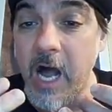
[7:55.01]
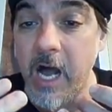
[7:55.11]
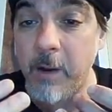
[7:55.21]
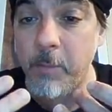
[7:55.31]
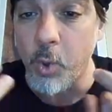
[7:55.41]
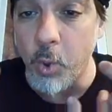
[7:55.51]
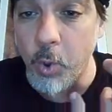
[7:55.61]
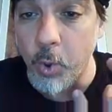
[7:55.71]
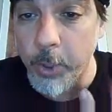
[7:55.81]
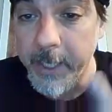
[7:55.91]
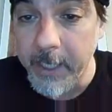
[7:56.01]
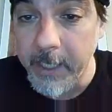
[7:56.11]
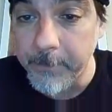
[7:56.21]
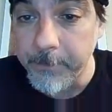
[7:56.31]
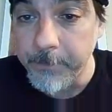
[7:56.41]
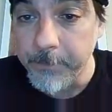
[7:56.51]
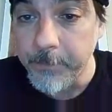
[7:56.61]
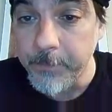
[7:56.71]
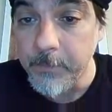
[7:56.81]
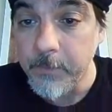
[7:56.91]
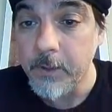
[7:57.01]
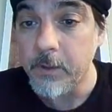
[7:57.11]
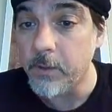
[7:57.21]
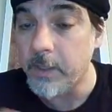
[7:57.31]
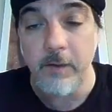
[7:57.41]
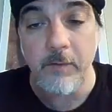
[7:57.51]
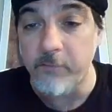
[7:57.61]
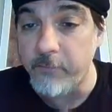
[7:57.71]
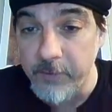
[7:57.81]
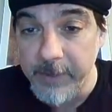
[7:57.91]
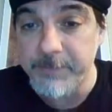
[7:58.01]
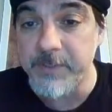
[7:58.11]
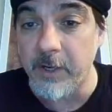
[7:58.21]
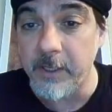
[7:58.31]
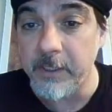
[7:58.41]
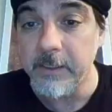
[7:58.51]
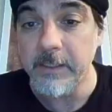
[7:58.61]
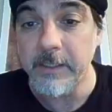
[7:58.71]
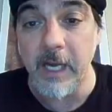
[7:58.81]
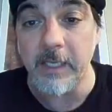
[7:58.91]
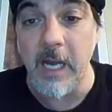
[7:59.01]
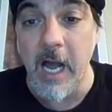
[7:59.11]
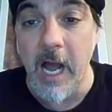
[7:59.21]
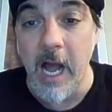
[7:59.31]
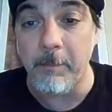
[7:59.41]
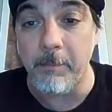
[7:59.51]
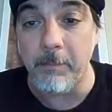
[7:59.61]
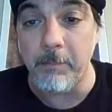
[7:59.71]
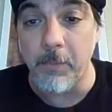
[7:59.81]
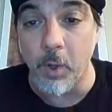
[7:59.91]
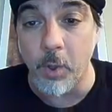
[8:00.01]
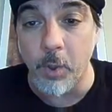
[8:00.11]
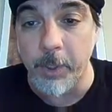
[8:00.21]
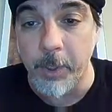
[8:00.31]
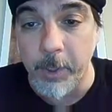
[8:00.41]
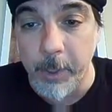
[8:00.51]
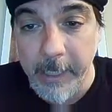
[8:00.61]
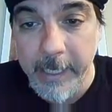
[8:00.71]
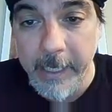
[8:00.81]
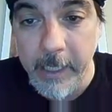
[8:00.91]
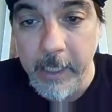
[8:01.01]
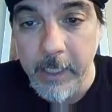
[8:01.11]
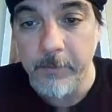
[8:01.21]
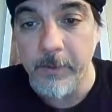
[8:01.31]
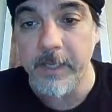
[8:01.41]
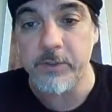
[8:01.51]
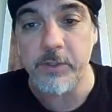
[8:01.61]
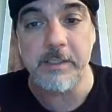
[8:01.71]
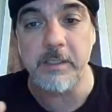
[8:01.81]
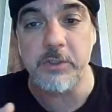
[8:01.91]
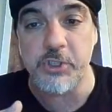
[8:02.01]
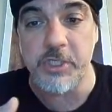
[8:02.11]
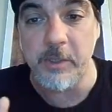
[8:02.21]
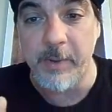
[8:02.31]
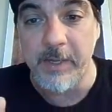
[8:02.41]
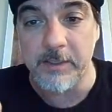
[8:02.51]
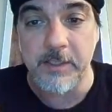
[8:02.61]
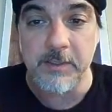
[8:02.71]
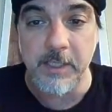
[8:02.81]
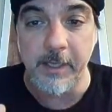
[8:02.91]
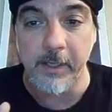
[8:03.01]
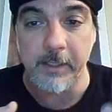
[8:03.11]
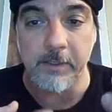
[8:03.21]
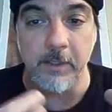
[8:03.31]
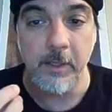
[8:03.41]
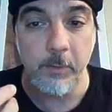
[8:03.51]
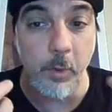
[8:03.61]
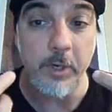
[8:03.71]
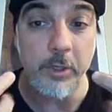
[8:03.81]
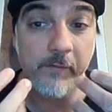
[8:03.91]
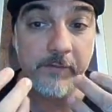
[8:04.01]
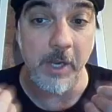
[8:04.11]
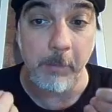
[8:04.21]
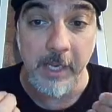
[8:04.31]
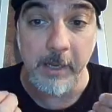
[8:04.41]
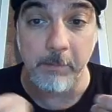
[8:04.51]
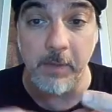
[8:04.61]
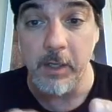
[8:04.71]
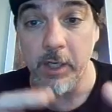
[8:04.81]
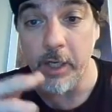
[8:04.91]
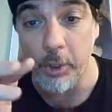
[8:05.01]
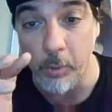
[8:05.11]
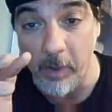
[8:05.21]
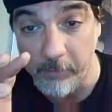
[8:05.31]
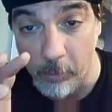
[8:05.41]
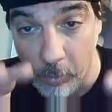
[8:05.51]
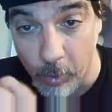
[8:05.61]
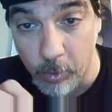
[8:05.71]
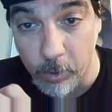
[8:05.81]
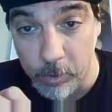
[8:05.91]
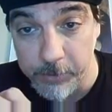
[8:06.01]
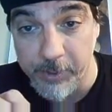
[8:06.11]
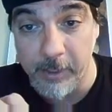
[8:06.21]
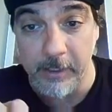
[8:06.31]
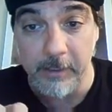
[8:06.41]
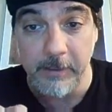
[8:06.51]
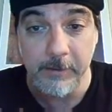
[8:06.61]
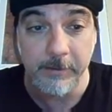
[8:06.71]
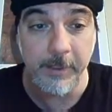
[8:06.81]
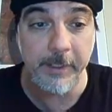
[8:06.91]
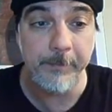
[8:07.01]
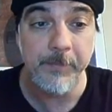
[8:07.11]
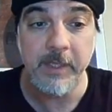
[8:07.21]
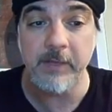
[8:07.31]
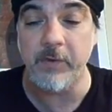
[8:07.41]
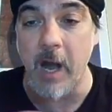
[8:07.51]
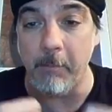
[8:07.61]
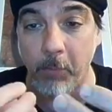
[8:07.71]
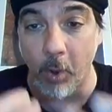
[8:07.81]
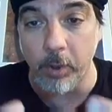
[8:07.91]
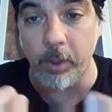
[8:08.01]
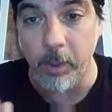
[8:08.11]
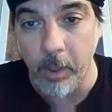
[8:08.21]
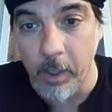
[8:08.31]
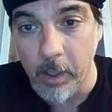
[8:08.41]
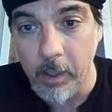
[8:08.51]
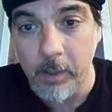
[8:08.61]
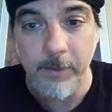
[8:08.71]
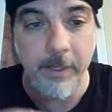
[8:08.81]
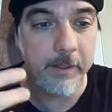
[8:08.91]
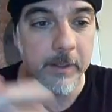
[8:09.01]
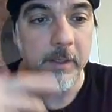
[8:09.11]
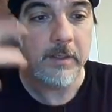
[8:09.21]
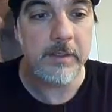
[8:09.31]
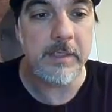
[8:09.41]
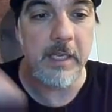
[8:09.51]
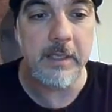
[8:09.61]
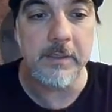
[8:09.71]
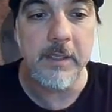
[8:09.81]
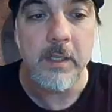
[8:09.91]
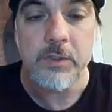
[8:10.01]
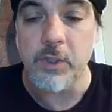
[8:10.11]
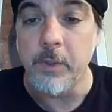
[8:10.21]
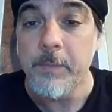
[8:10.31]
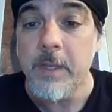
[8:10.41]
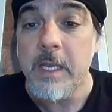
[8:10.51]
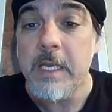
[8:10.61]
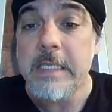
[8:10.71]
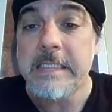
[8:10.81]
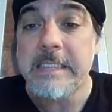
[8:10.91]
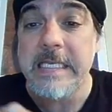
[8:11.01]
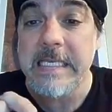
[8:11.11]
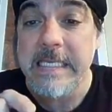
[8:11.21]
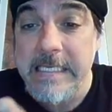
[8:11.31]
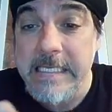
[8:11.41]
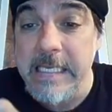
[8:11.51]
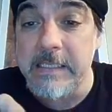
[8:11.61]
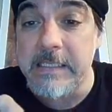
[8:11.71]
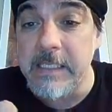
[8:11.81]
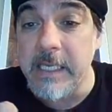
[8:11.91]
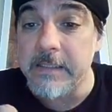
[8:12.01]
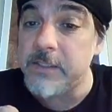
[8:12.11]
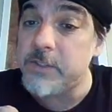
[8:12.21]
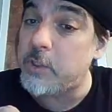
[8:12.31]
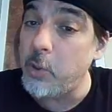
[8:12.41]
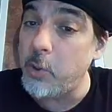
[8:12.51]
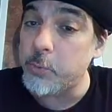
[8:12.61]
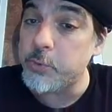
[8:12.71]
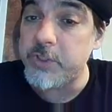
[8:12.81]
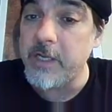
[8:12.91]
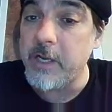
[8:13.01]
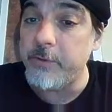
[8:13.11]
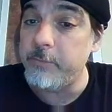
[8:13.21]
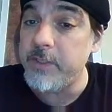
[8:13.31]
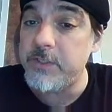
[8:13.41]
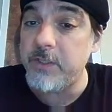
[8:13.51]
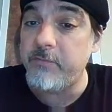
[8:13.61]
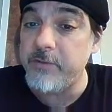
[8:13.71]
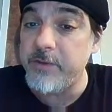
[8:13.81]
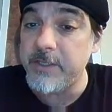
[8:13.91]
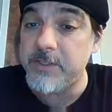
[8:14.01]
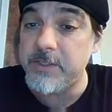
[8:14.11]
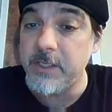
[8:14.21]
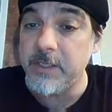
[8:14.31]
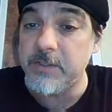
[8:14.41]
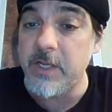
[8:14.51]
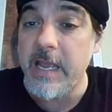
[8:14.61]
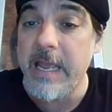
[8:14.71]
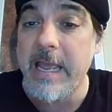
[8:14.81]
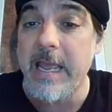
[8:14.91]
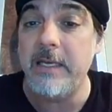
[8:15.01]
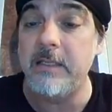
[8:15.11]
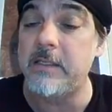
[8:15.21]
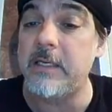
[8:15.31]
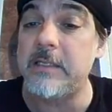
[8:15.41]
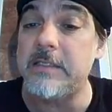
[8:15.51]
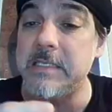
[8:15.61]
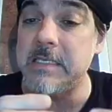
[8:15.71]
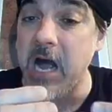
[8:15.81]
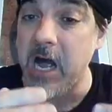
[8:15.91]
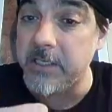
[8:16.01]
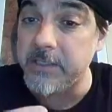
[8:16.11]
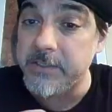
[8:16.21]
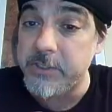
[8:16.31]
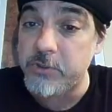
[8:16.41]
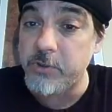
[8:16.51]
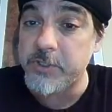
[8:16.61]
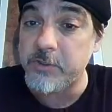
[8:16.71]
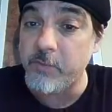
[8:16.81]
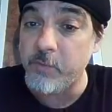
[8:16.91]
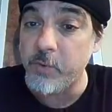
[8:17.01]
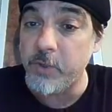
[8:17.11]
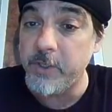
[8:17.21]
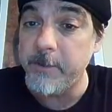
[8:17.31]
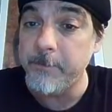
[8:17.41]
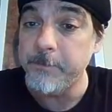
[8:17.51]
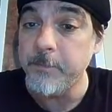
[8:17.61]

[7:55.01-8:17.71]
Amore. Okay, flipped R, not amore. Right, so I did just Neapolitan dialect where you double M and you have a rolled R, right? Even amore, right, at the end. So the E at the end is closed. Now, the reason for this is anything that is not on the stress of the word,